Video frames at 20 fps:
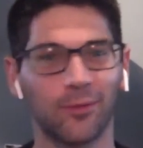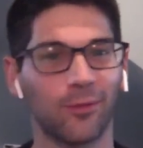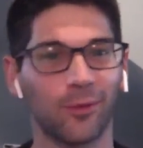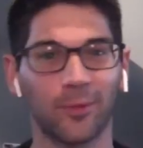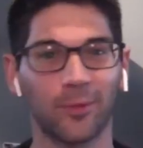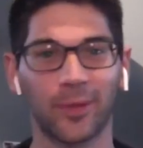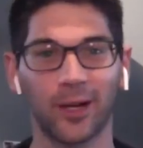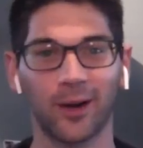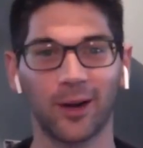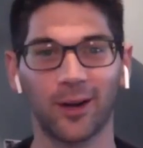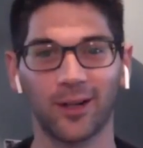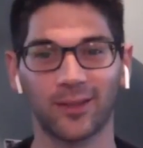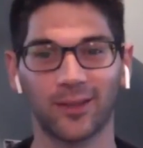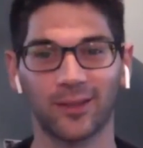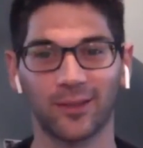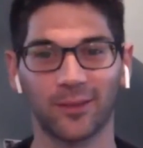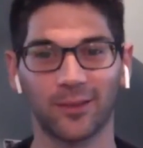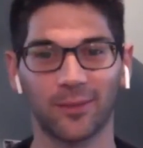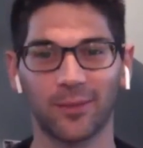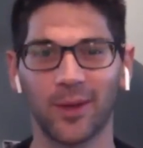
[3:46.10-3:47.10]
performing
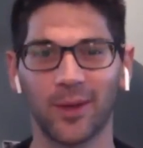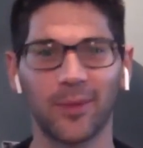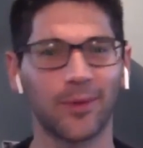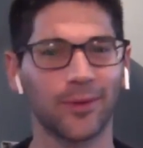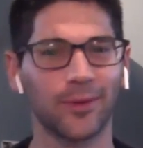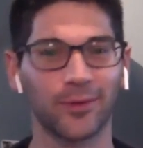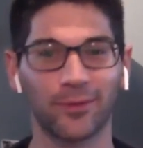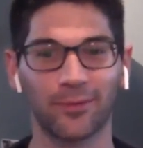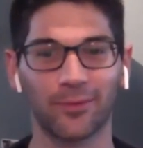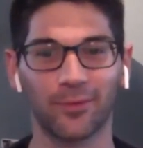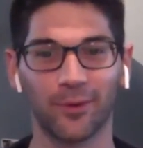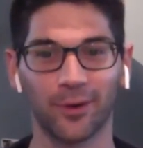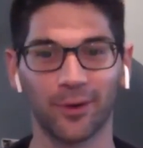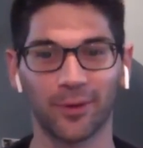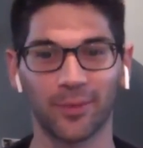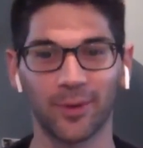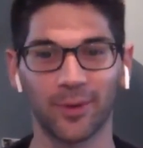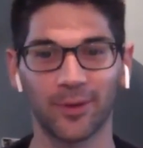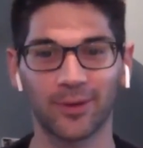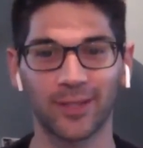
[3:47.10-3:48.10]
arts, or maybe it was a
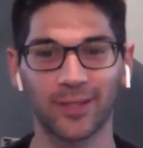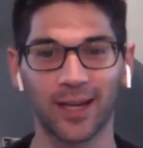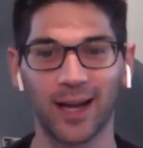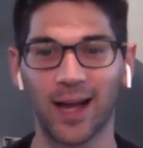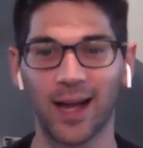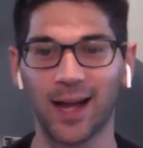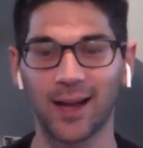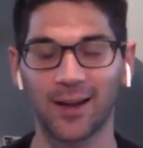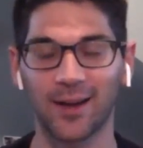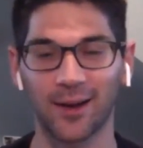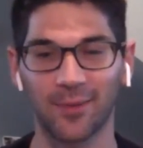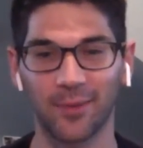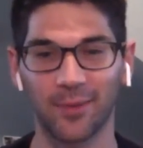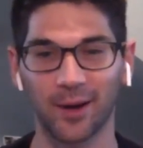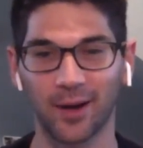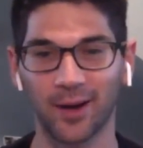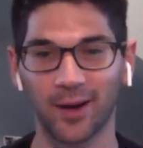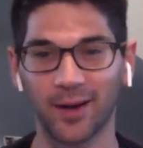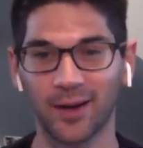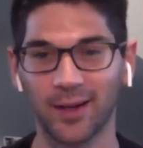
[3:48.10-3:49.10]
fourth, but it was like a high
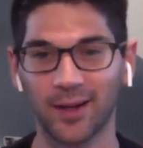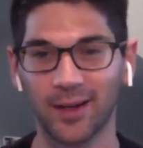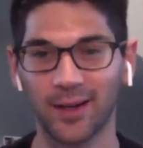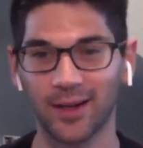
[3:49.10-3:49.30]
number.